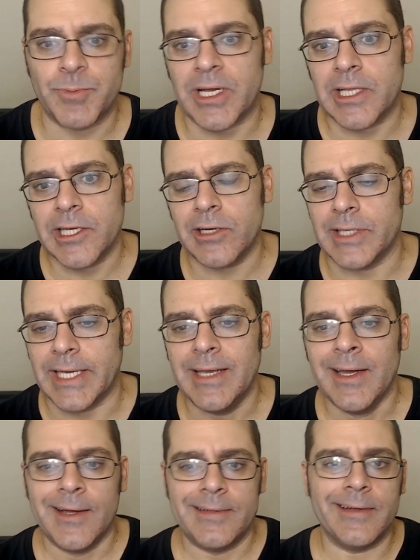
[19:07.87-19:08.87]
But clearly,
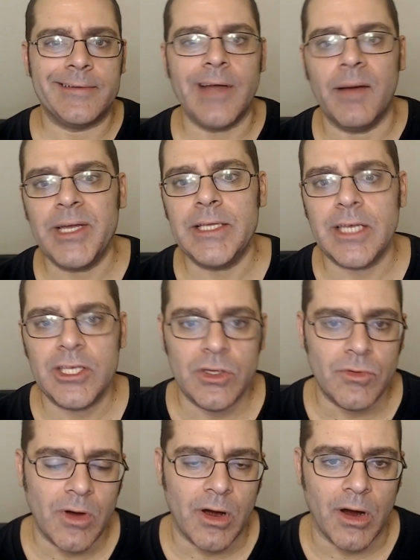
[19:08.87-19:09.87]
the dummy that
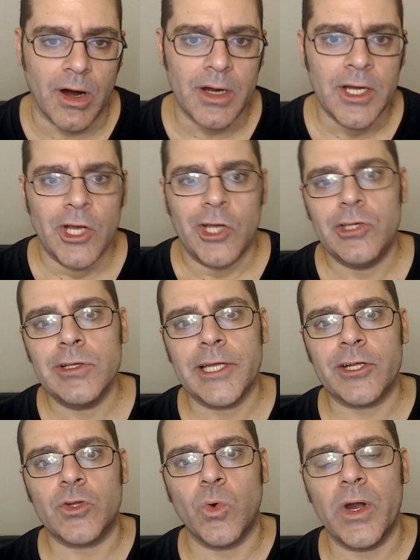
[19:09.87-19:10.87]
you are, you let
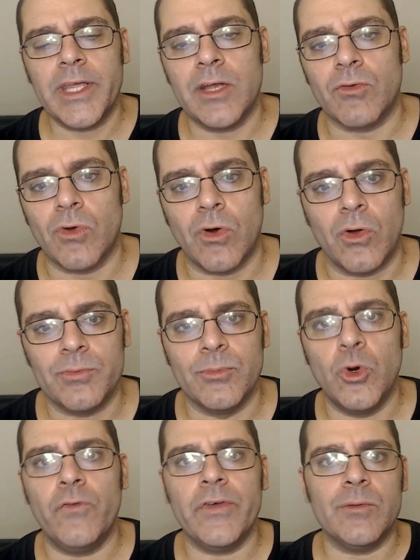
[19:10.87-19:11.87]
a 20-year-old
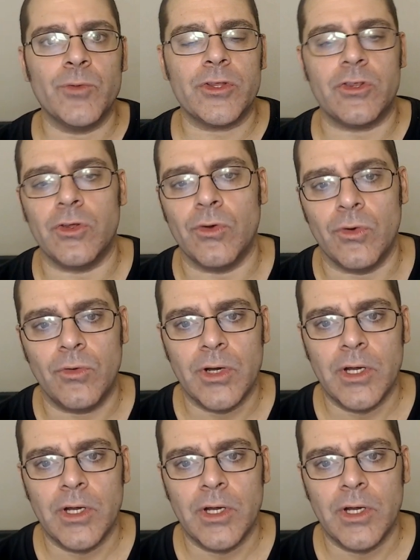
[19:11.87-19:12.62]
move in with you